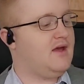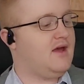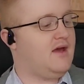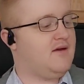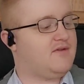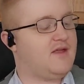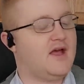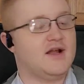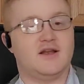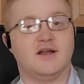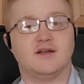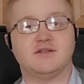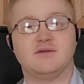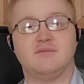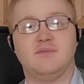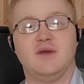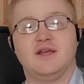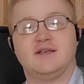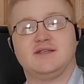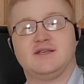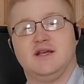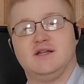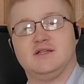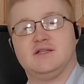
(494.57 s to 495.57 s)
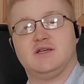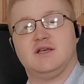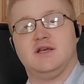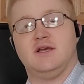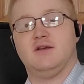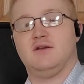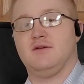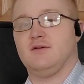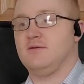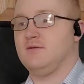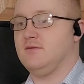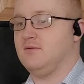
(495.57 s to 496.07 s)
If that doesn't make sense,
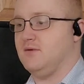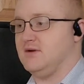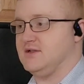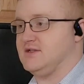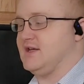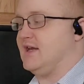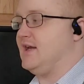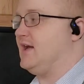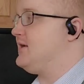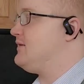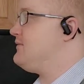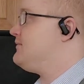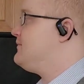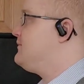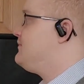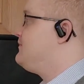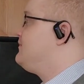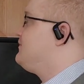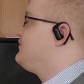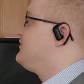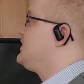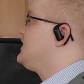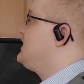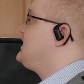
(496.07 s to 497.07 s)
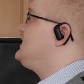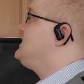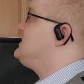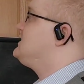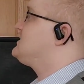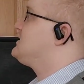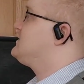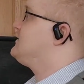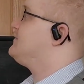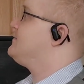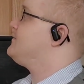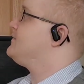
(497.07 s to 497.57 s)
once again,
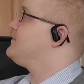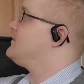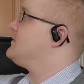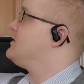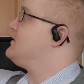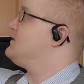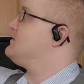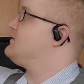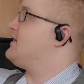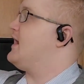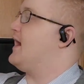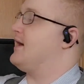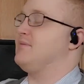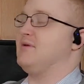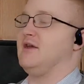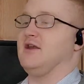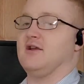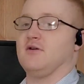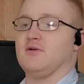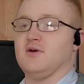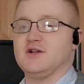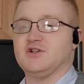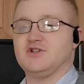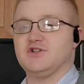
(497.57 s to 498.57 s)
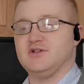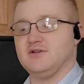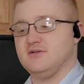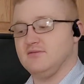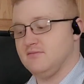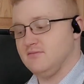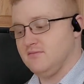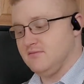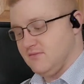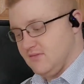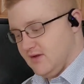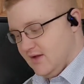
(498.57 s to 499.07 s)
please tag me in a question,
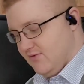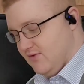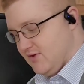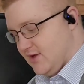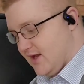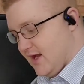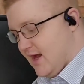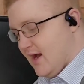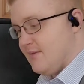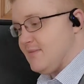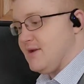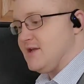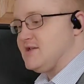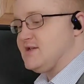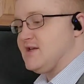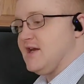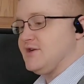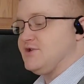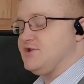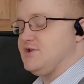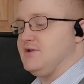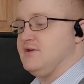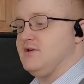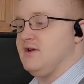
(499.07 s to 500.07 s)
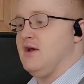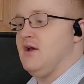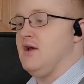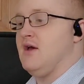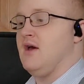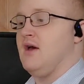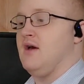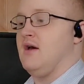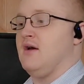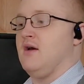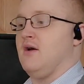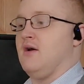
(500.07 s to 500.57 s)
leave it in the comments section,
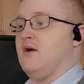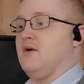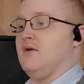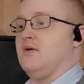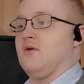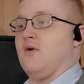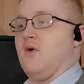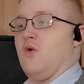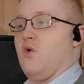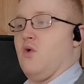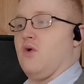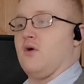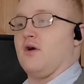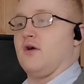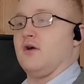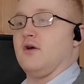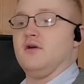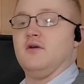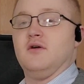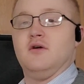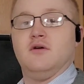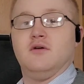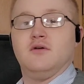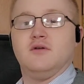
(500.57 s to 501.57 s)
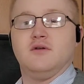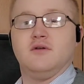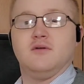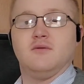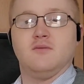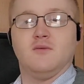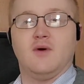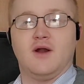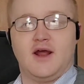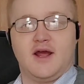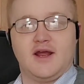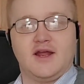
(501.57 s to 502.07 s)
or
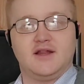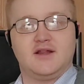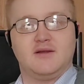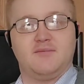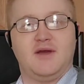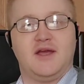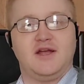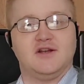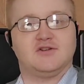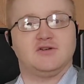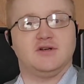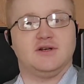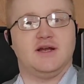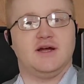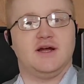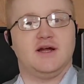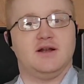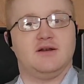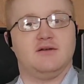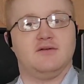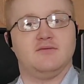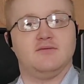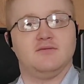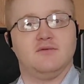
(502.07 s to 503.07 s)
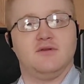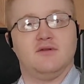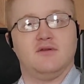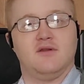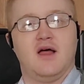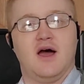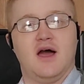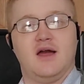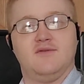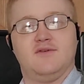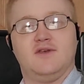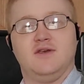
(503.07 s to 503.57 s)
when I get the Patreon
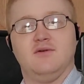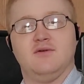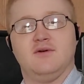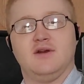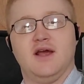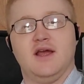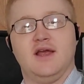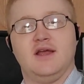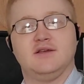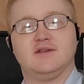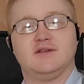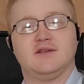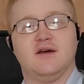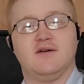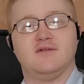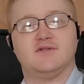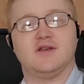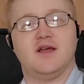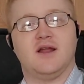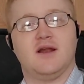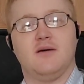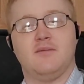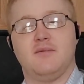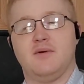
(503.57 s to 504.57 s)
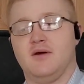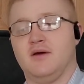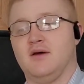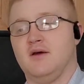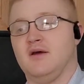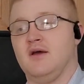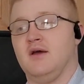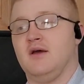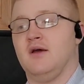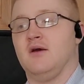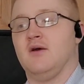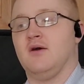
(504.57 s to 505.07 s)
live Q&A stuff set up
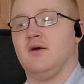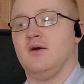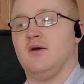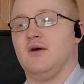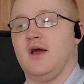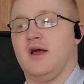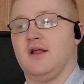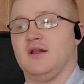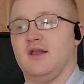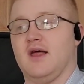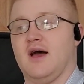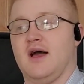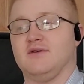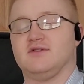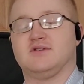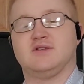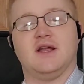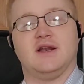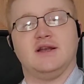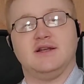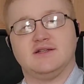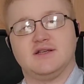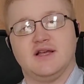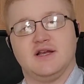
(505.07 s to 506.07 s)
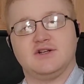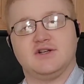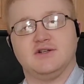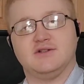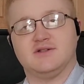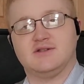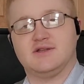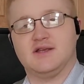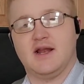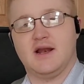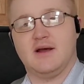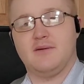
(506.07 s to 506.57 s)
and live study
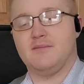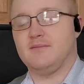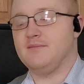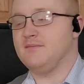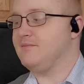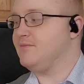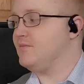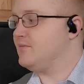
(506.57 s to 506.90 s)
sessions set up,